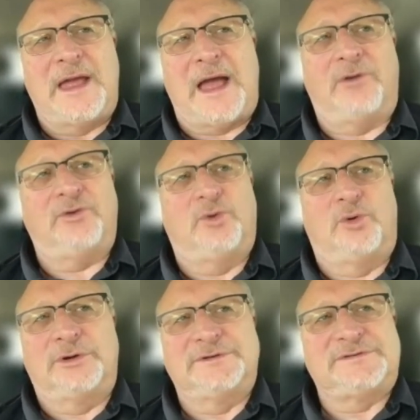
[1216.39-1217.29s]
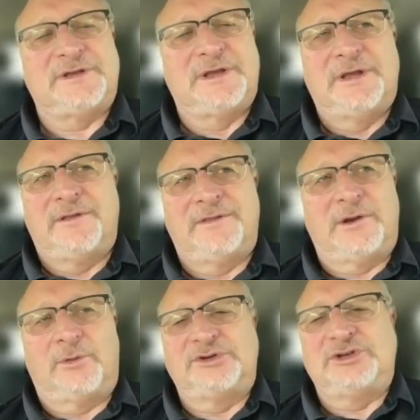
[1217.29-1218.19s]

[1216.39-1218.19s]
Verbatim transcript: outdoors, there were